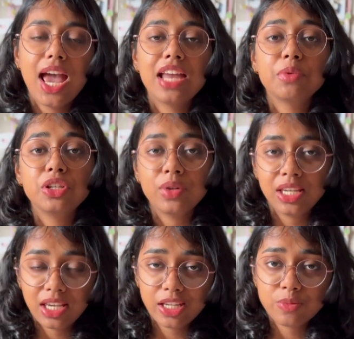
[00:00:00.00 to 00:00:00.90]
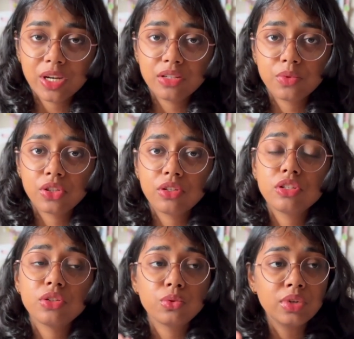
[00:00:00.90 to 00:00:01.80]
And when you engage better with it,
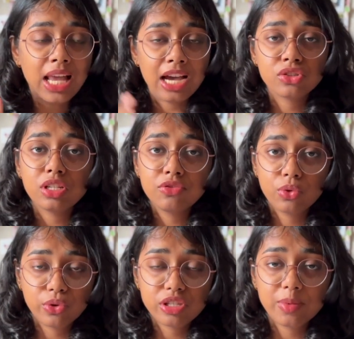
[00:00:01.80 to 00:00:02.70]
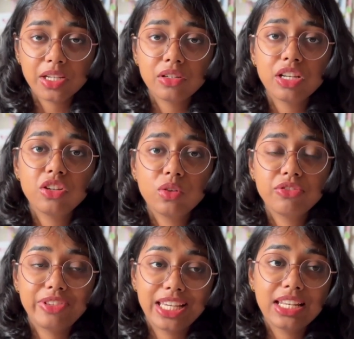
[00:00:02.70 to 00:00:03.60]
you will actually focus better and you will
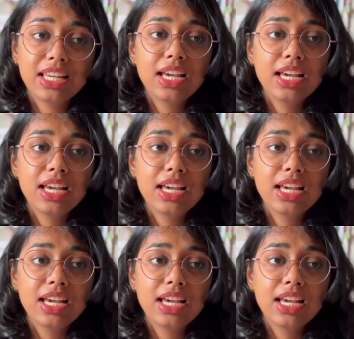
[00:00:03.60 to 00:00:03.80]
feel